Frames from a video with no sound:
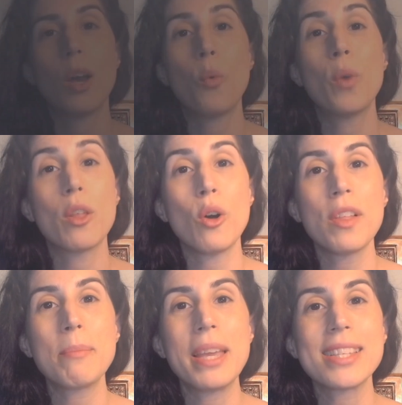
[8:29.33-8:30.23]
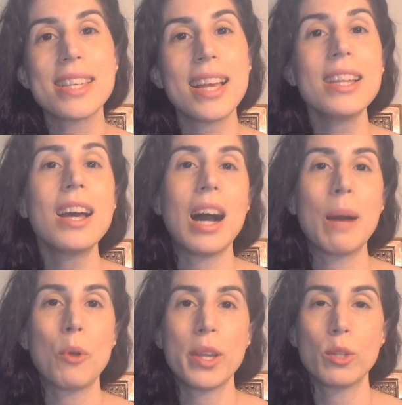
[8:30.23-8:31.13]
With all that being said, I'm
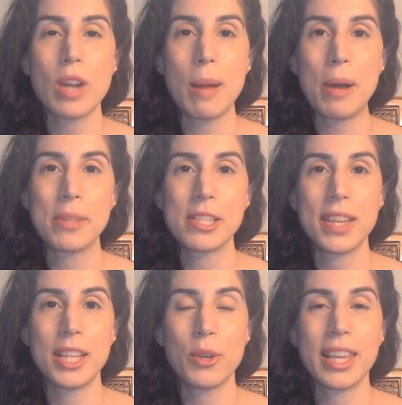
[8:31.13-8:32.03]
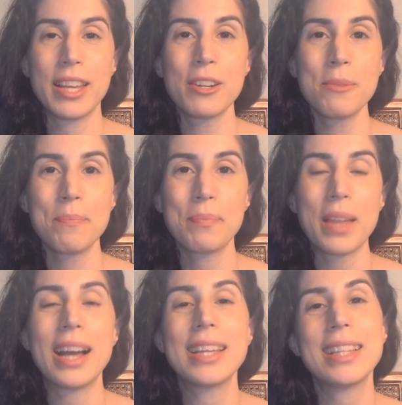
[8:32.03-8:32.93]
going to wrap up this video here.
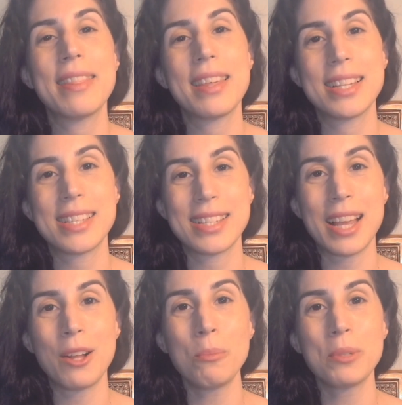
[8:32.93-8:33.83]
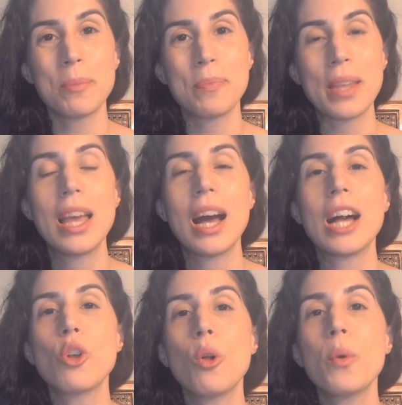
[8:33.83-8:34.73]
I intend that this has helped.
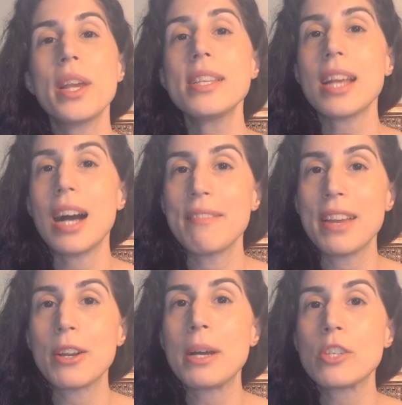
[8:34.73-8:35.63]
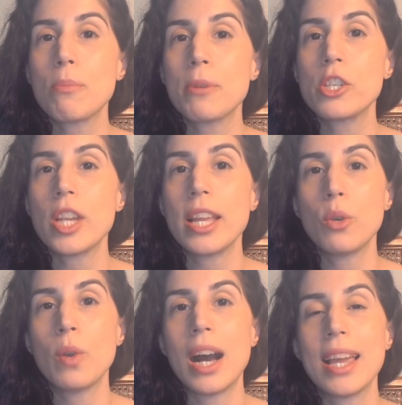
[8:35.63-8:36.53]
As always, I very much appreciate you
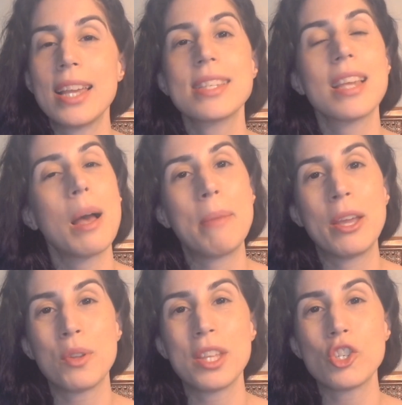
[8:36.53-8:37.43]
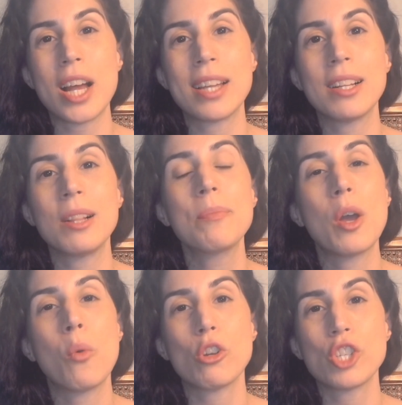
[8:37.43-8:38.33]
guys being on this channel,
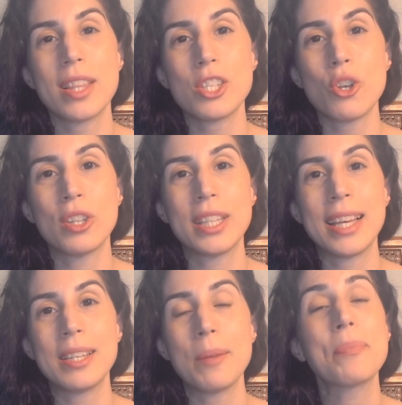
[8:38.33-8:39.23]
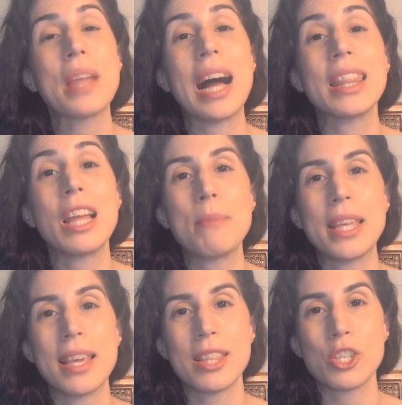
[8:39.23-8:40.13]
watching this content. I love
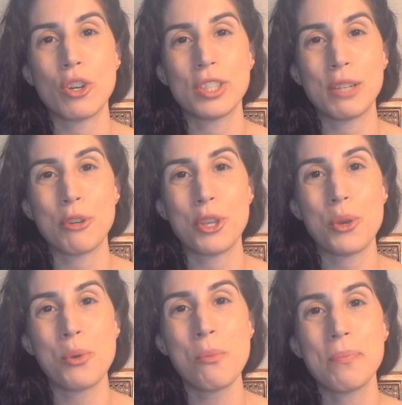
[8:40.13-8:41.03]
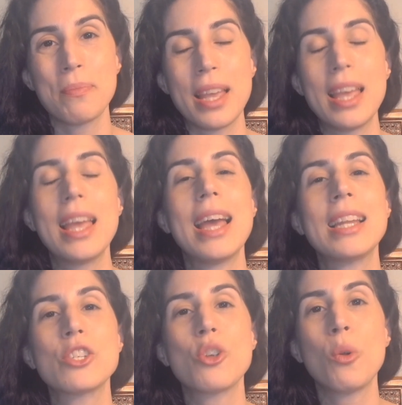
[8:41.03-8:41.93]
making this content for you. And
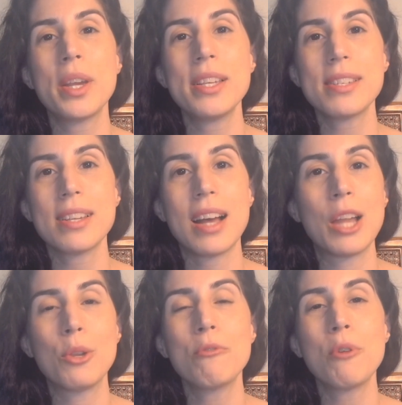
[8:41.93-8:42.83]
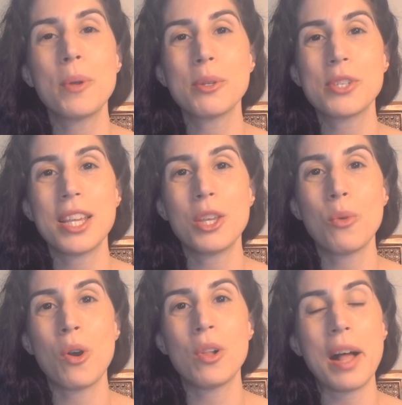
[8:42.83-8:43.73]
as always, I look forward to seeing you
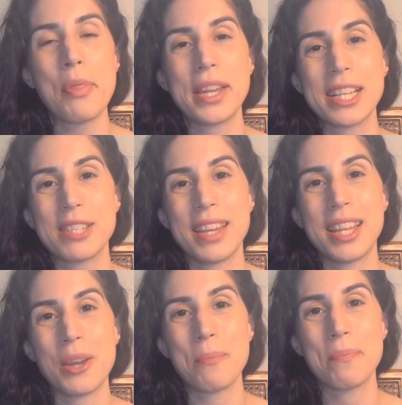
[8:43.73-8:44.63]
all at the next video.